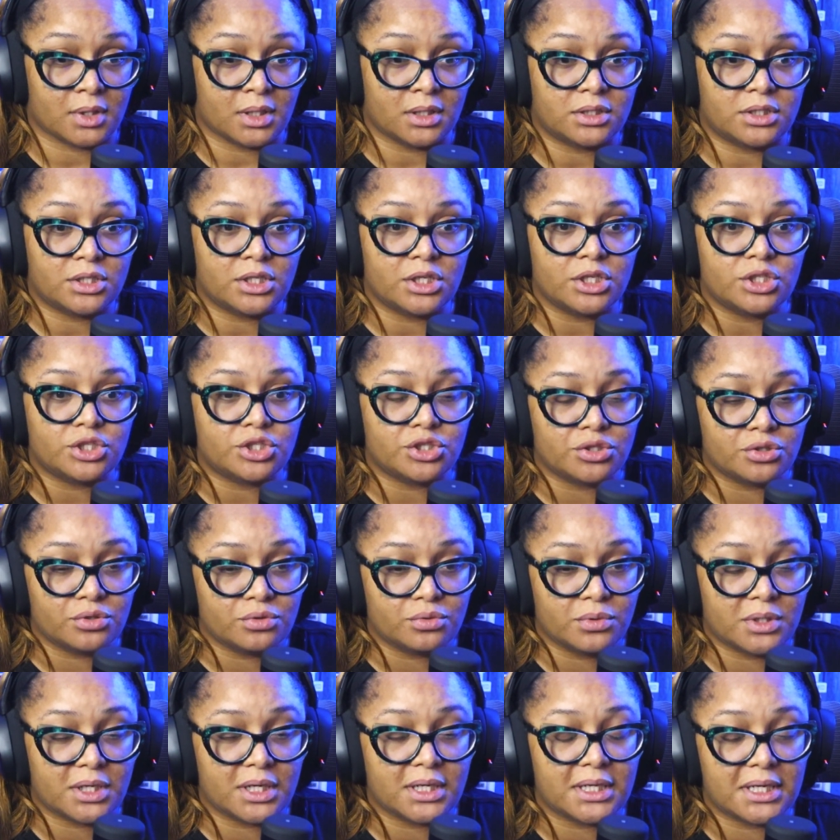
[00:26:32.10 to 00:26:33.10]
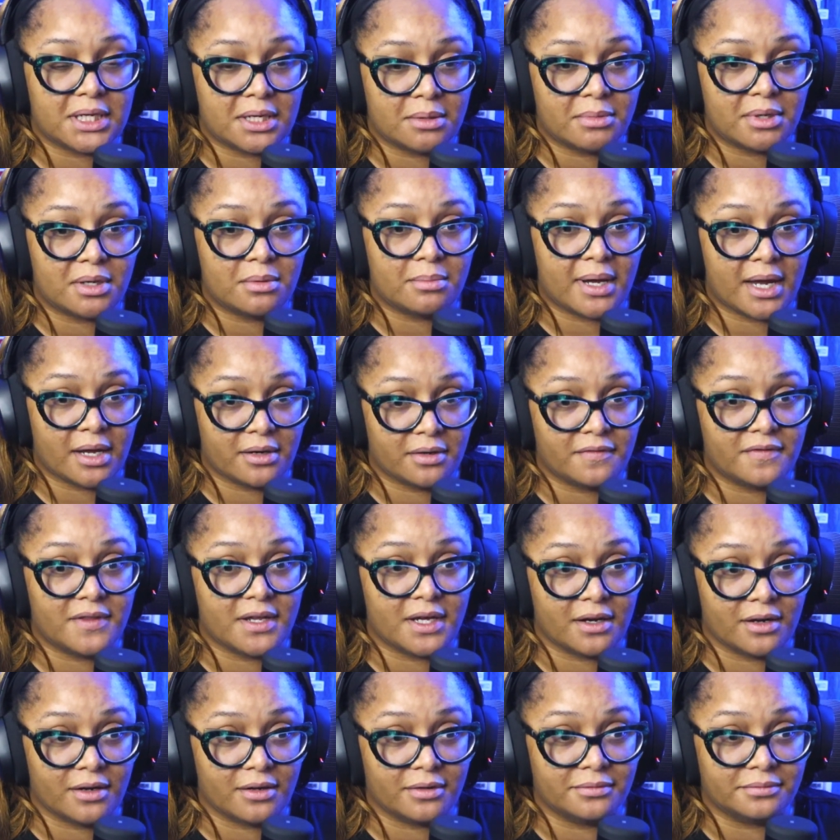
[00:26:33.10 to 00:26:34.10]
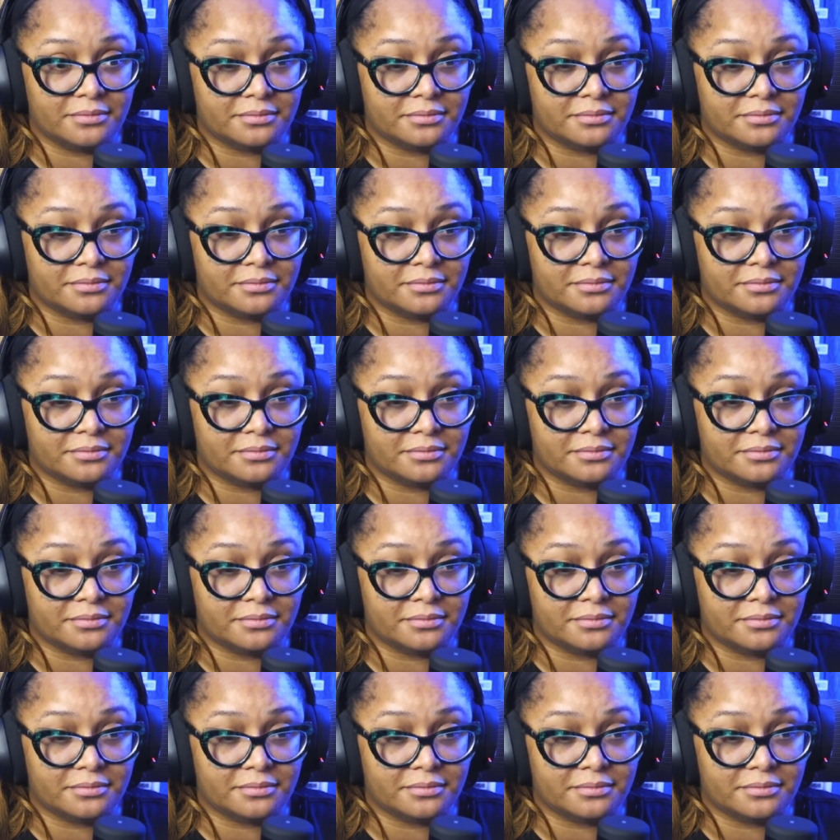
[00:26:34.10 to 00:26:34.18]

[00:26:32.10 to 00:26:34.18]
Did you get MM out of there?